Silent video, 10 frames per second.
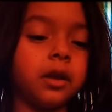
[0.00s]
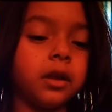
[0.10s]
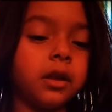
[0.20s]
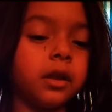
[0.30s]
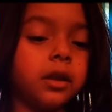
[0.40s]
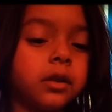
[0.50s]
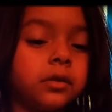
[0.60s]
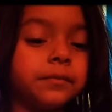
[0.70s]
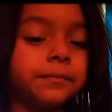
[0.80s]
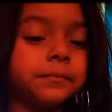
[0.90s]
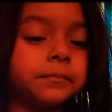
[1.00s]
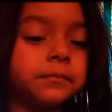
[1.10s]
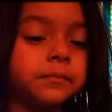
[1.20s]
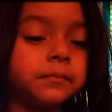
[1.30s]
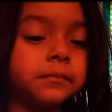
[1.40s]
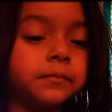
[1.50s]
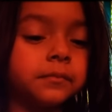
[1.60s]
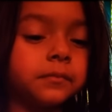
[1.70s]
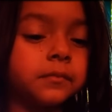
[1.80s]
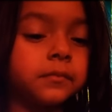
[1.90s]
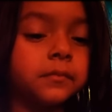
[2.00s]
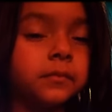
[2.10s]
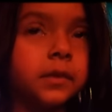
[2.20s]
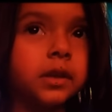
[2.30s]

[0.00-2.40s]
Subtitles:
[no speech]